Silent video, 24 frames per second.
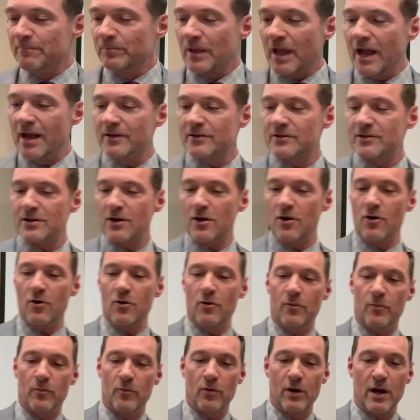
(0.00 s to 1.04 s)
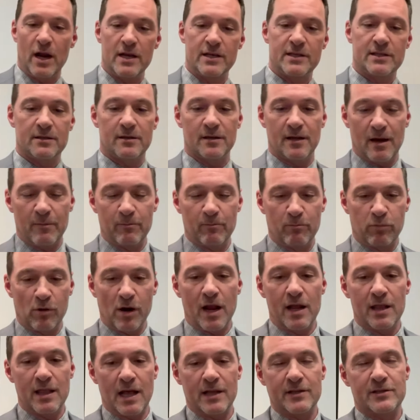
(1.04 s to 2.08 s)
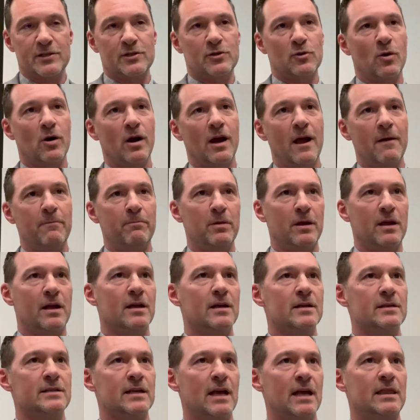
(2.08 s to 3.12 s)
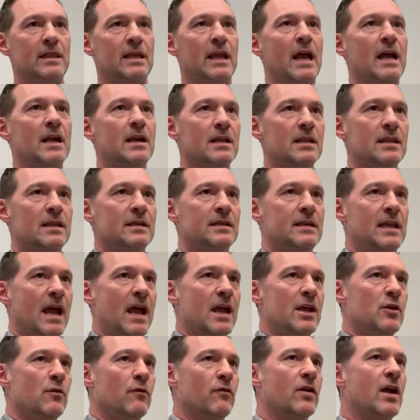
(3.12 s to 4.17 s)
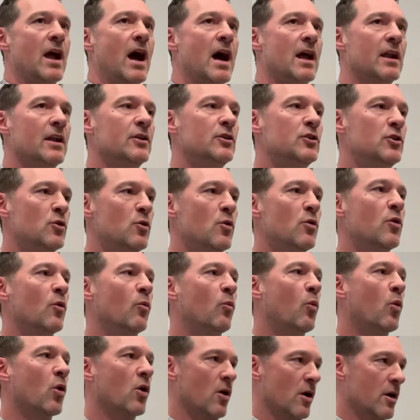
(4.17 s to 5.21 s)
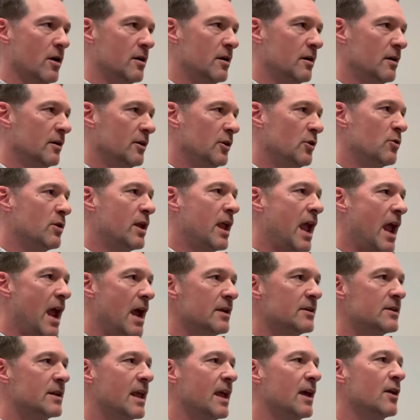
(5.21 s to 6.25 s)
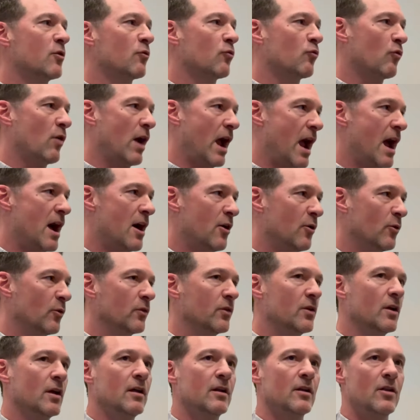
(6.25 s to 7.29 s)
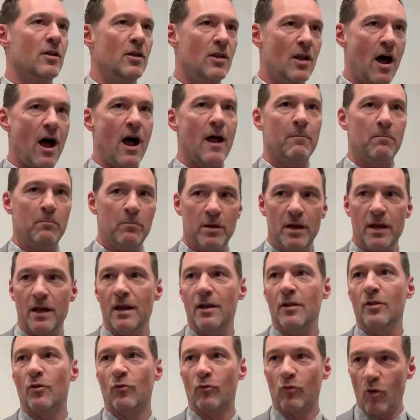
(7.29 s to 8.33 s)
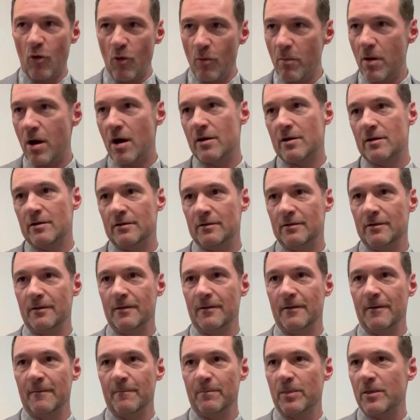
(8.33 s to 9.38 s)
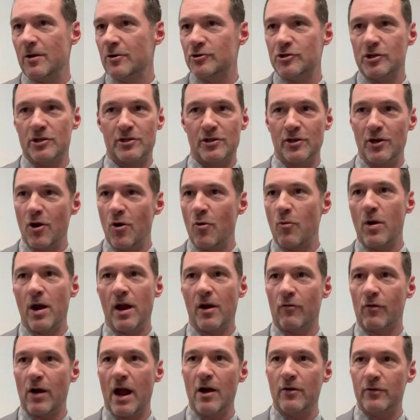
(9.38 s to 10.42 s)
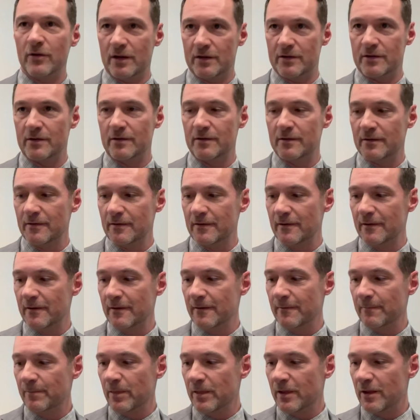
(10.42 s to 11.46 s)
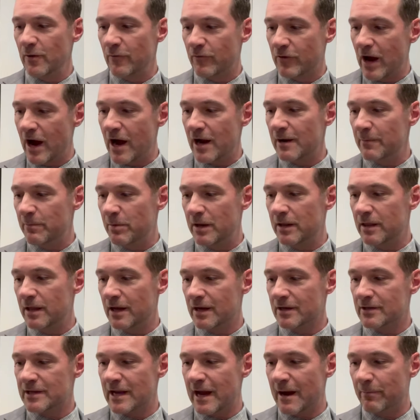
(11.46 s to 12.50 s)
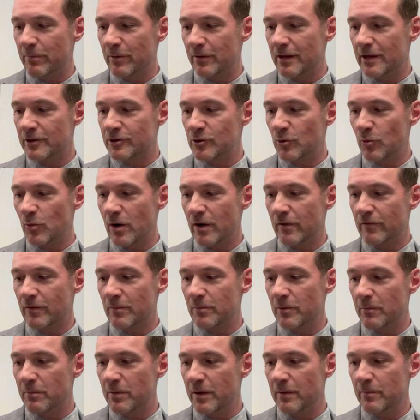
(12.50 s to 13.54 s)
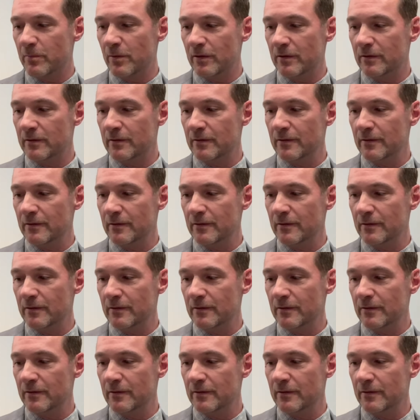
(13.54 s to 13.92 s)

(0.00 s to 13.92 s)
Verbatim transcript: And so when I, I'm bringing that story up because at the end of the day, you've got to do the work. You can't get around not being the role model. There's just no way around it. You've got to be the example that you want from your people.